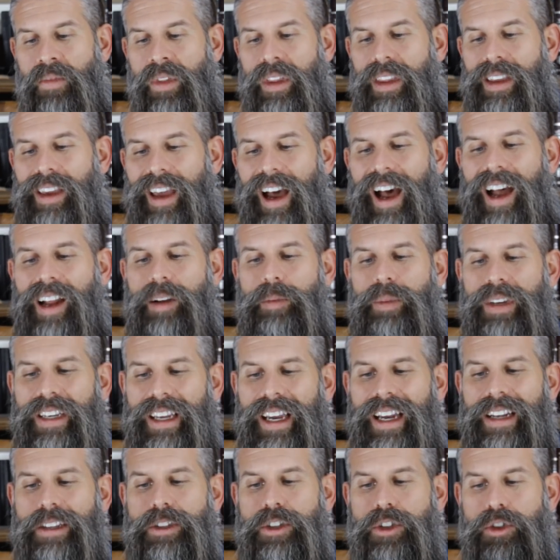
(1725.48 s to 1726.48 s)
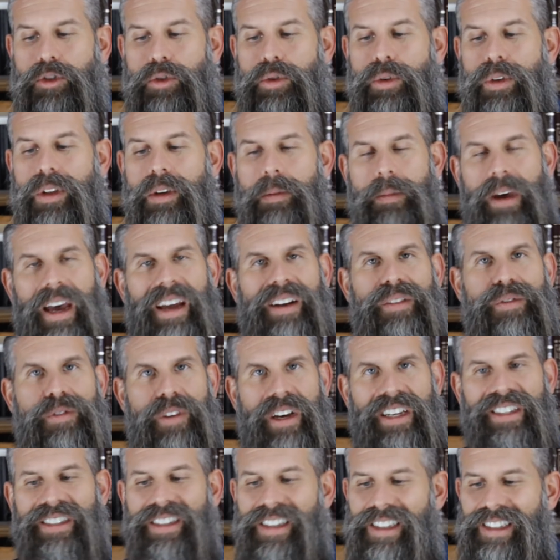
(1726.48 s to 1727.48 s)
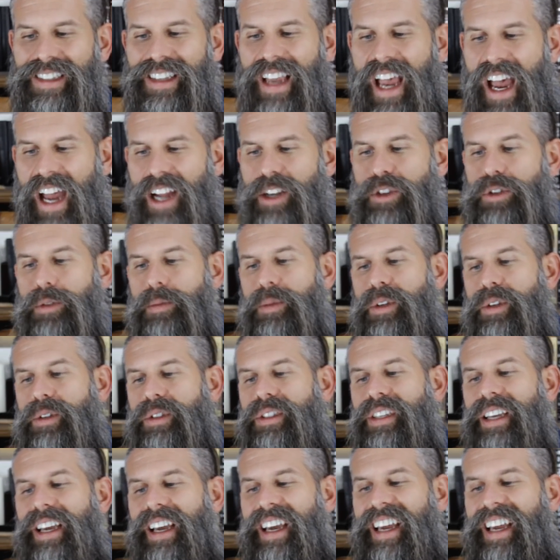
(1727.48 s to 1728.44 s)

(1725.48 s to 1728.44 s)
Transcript: God began to truly manifest his attributes